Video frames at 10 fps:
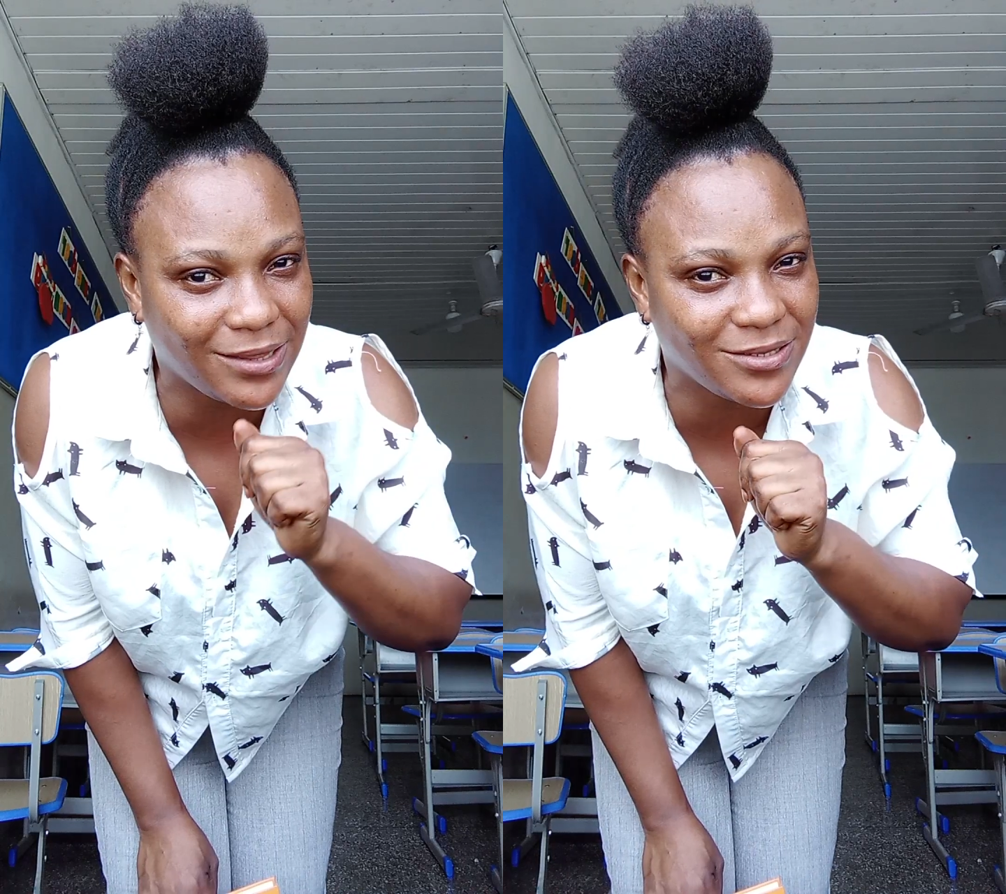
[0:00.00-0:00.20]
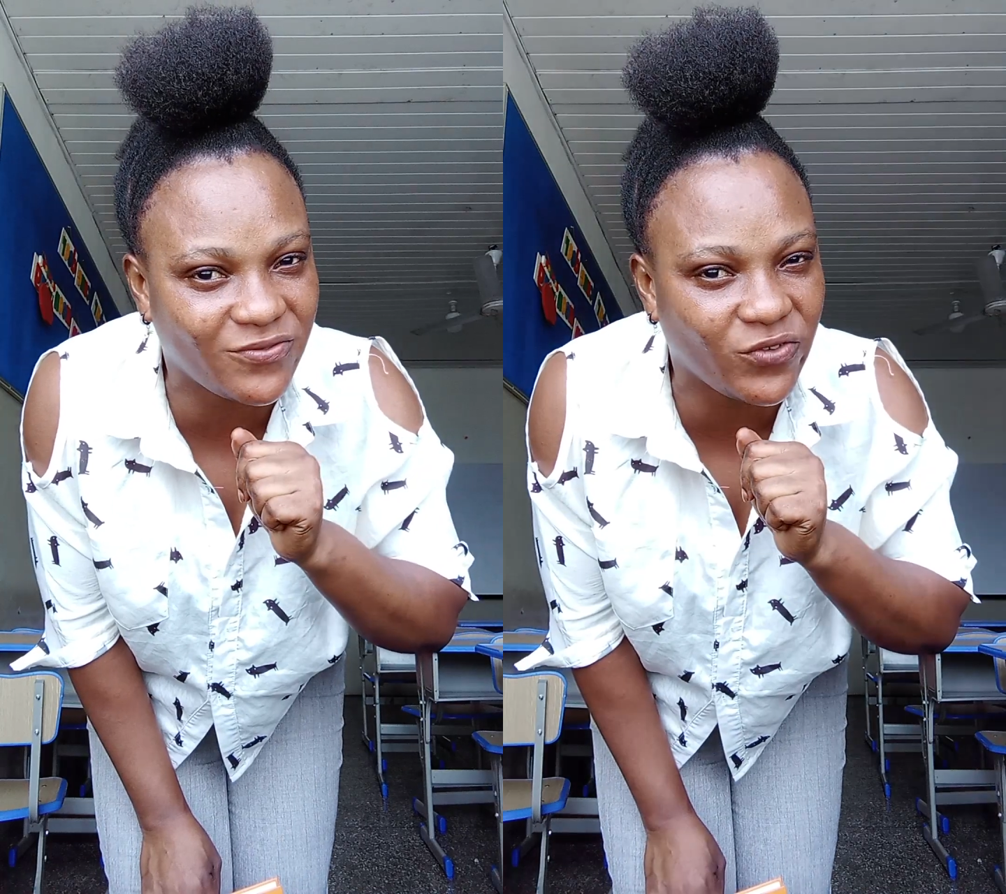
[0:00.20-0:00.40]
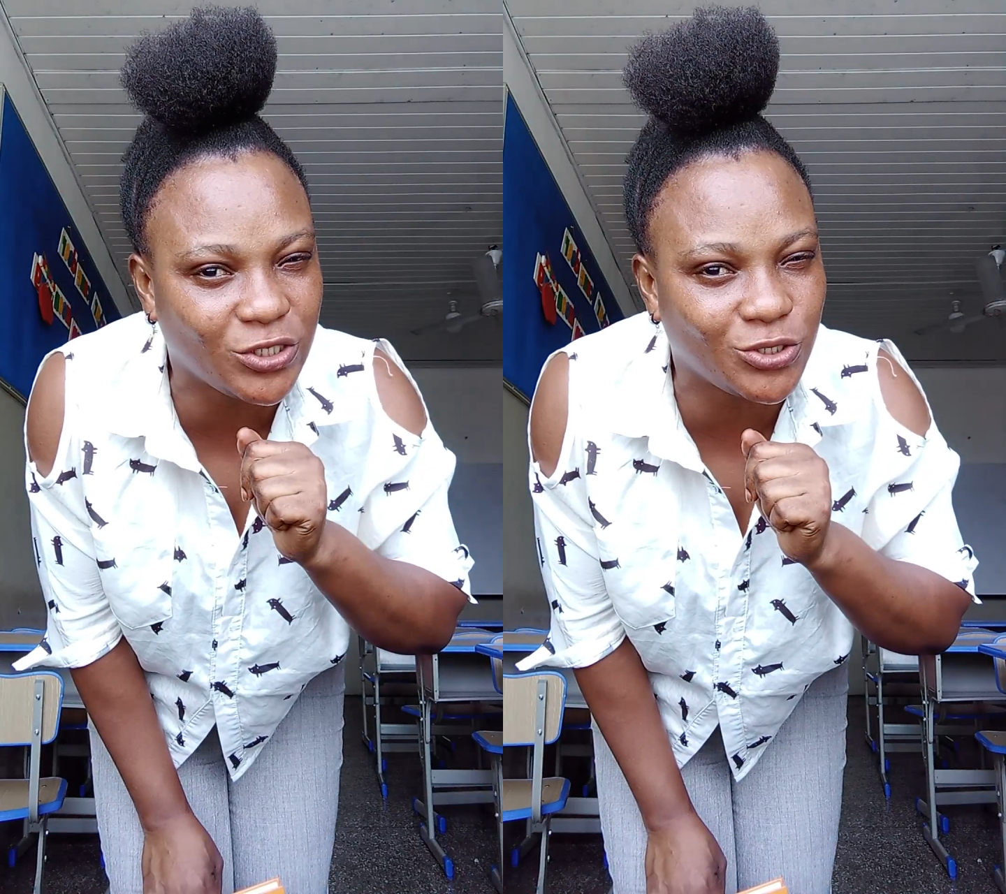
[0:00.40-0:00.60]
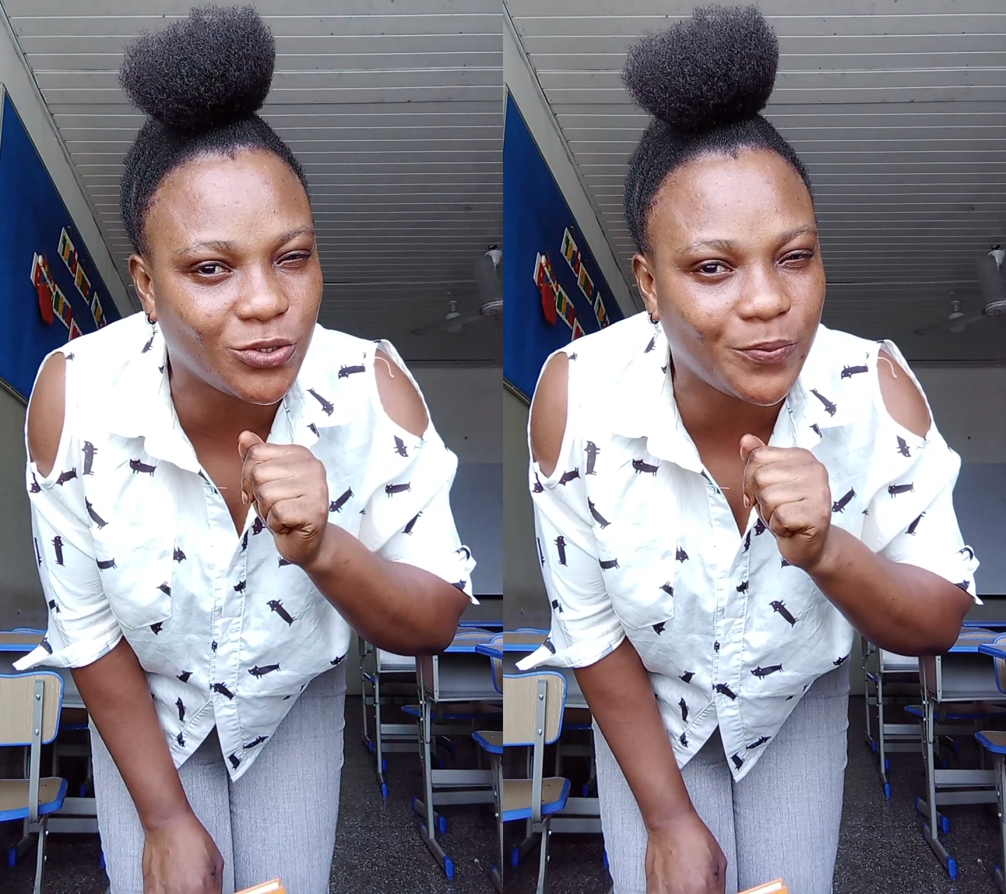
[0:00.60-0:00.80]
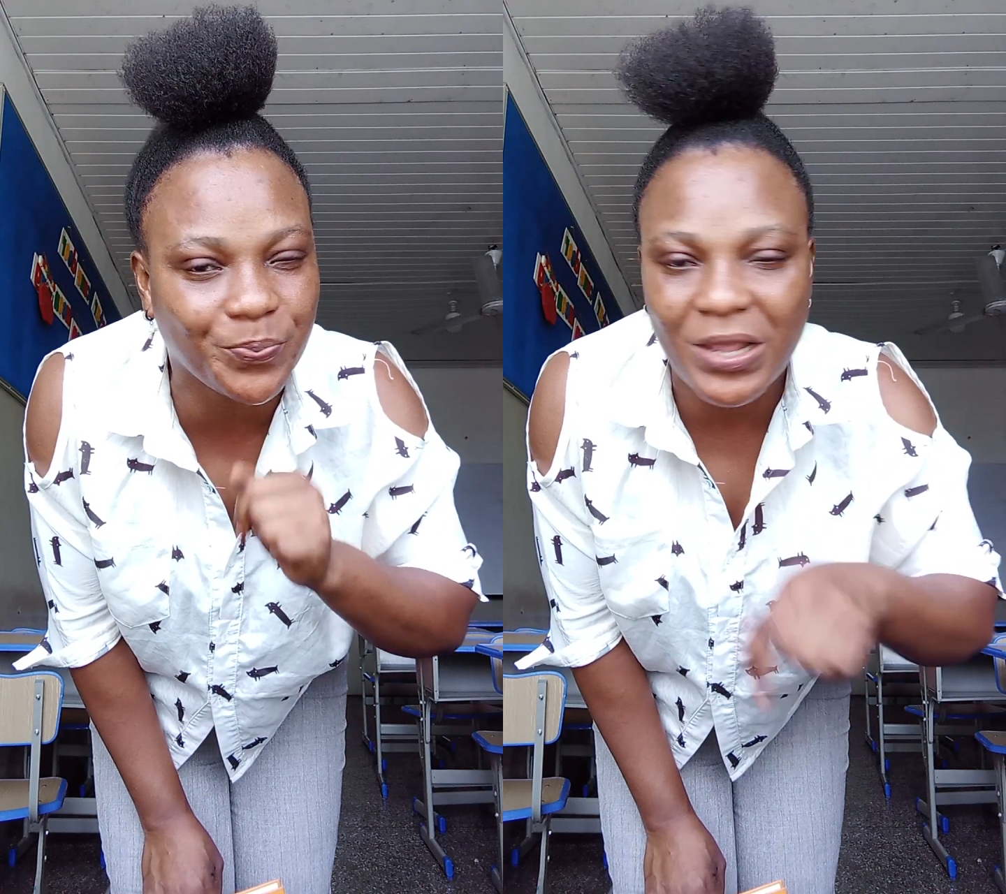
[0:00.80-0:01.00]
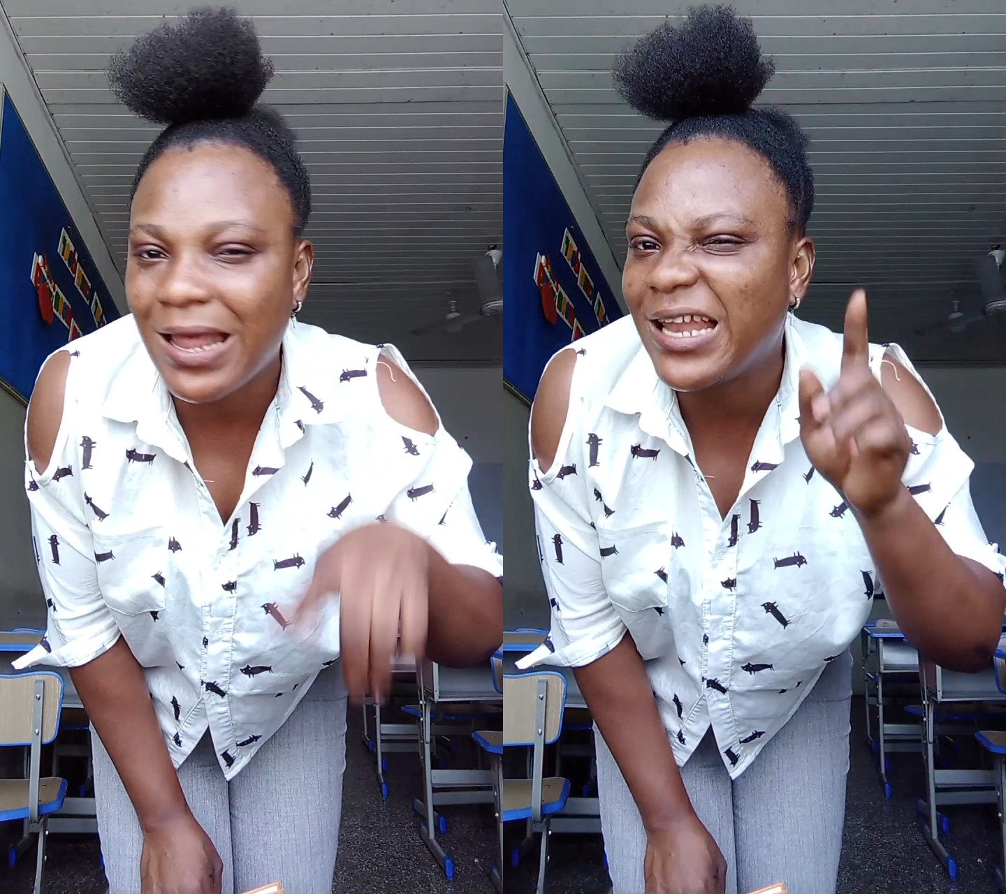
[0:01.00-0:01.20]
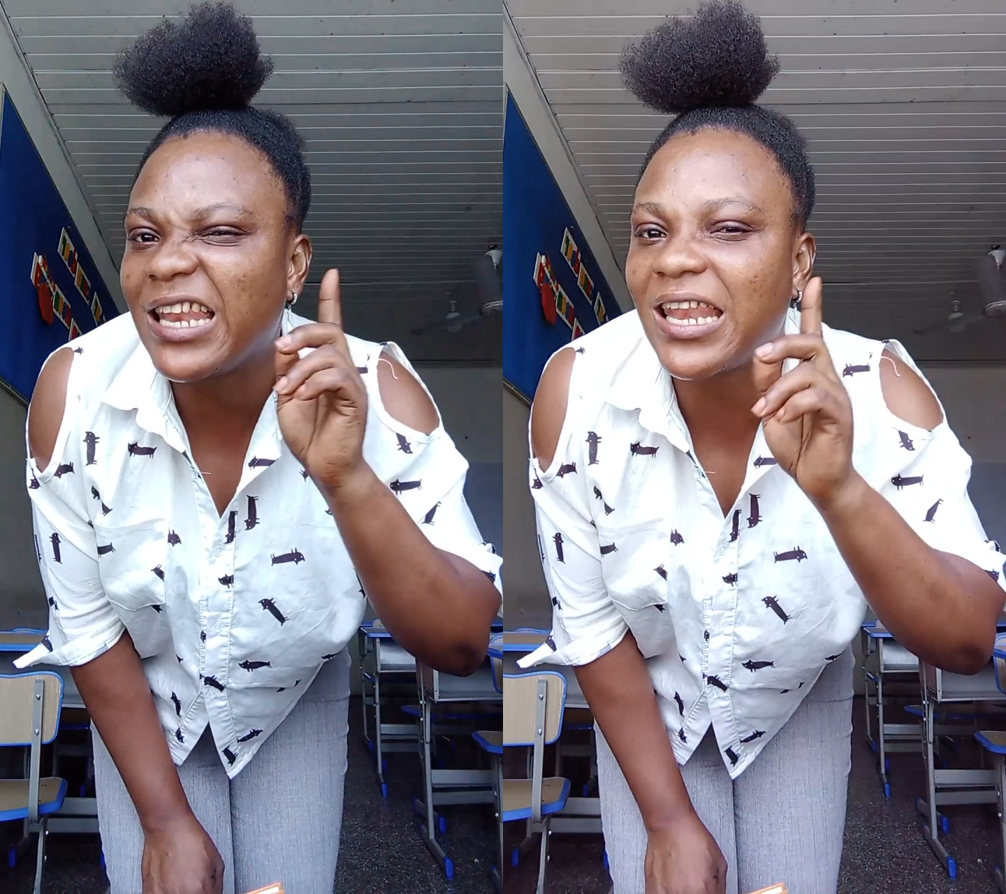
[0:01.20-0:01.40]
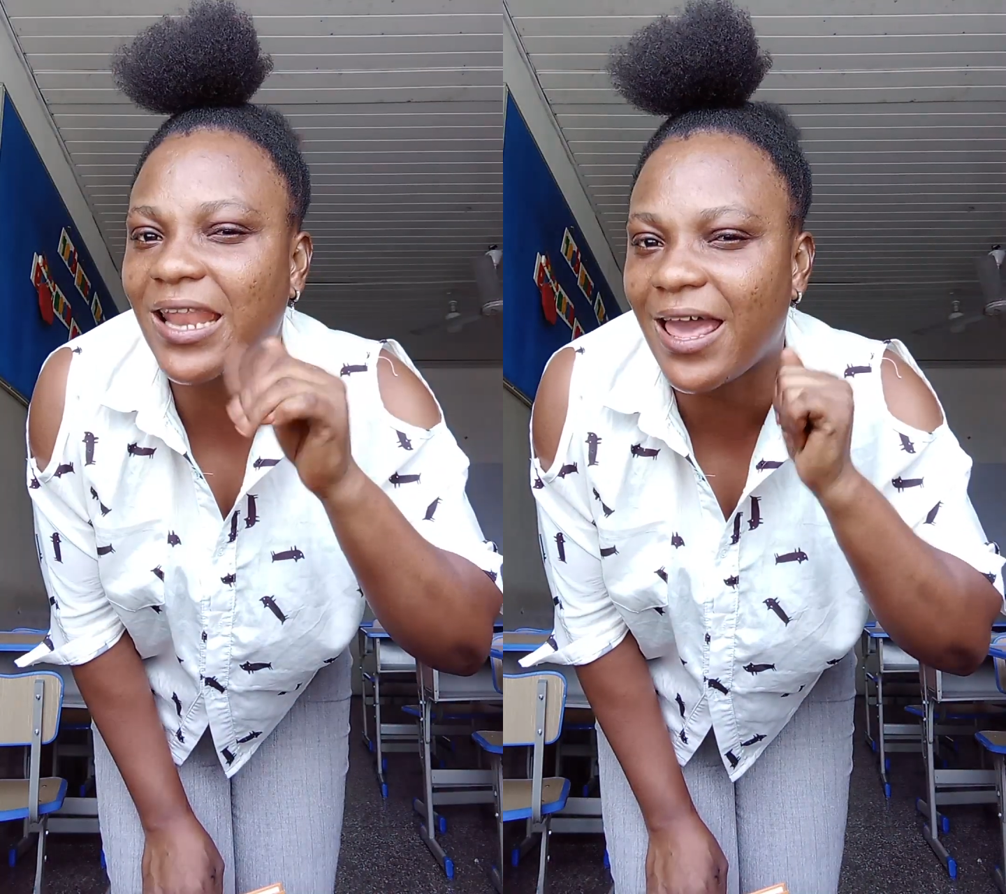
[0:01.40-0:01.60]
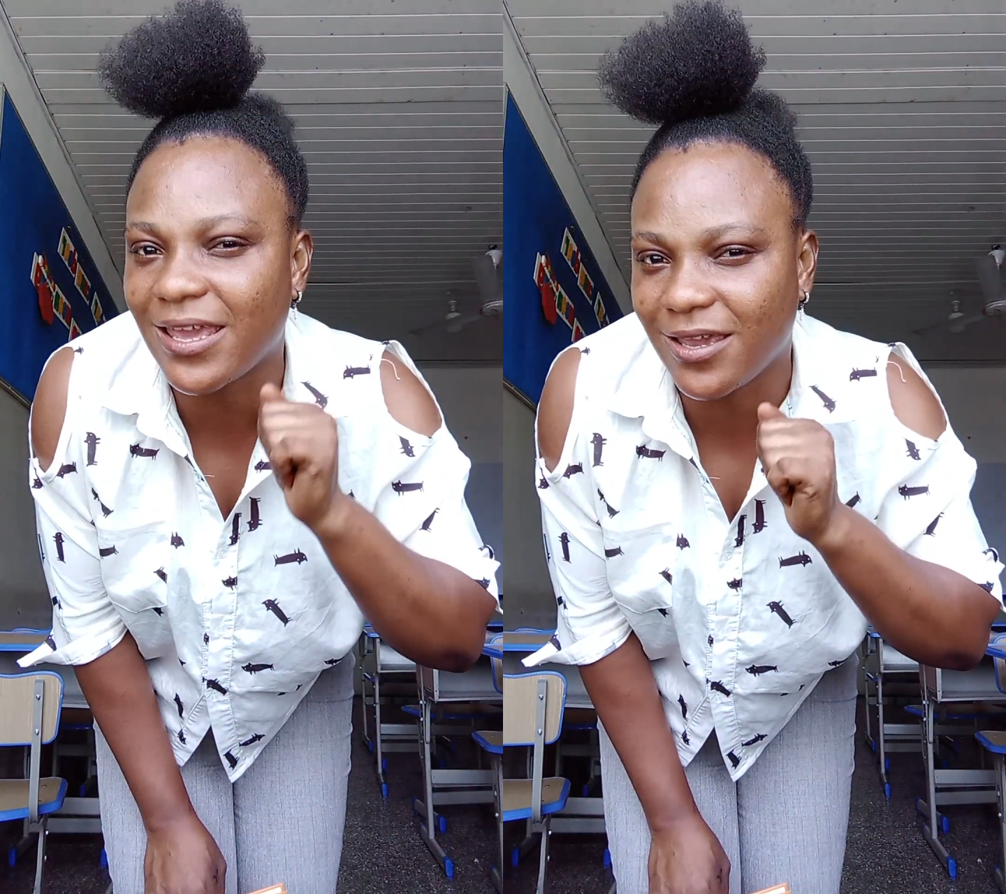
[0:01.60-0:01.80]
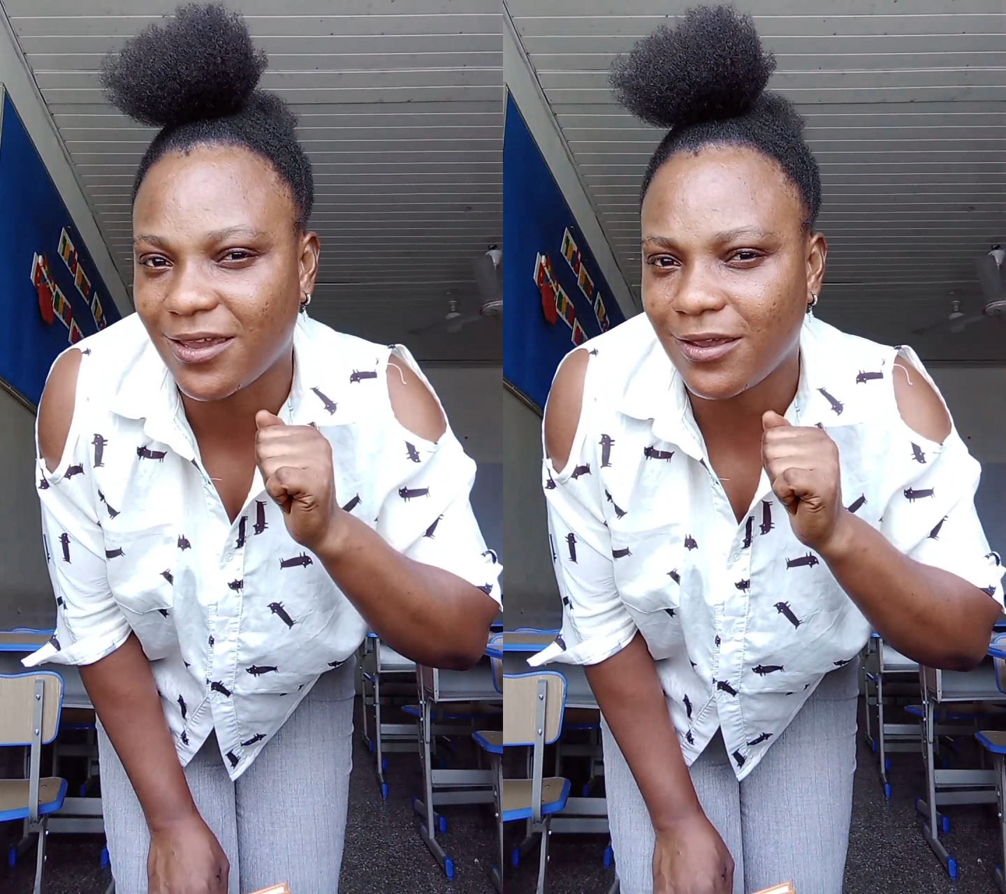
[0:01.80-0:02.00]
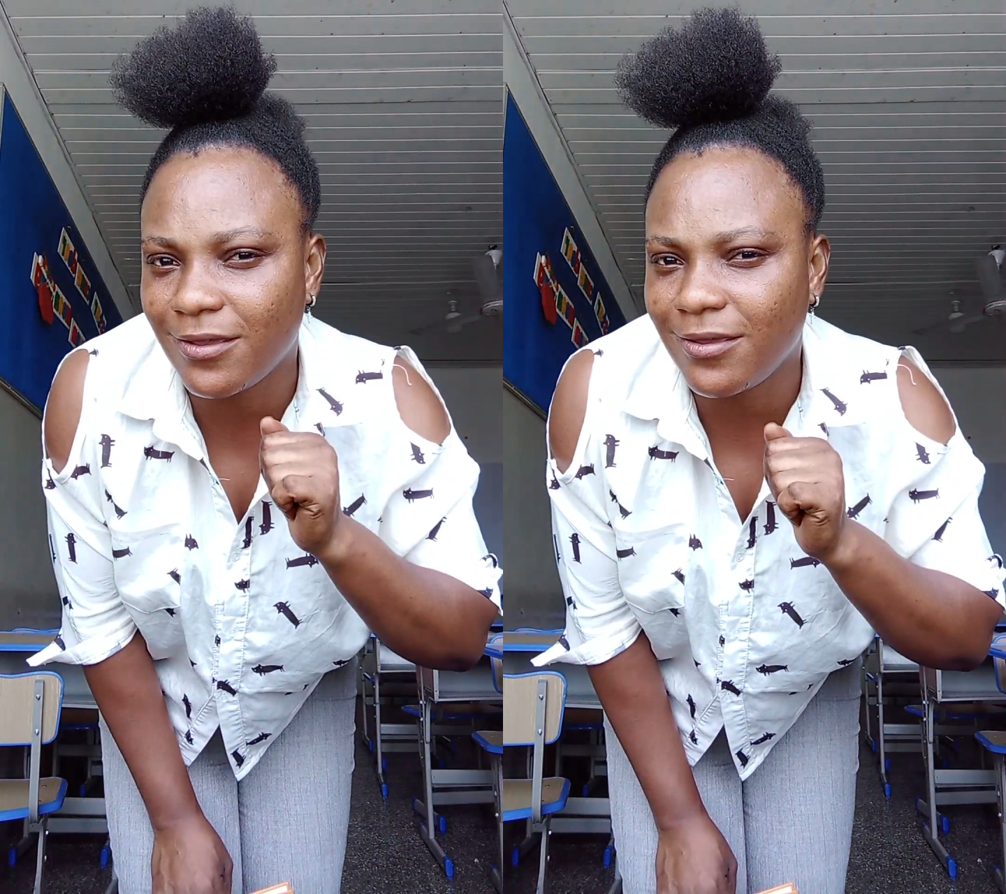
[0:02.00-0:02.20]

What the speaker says: this video, like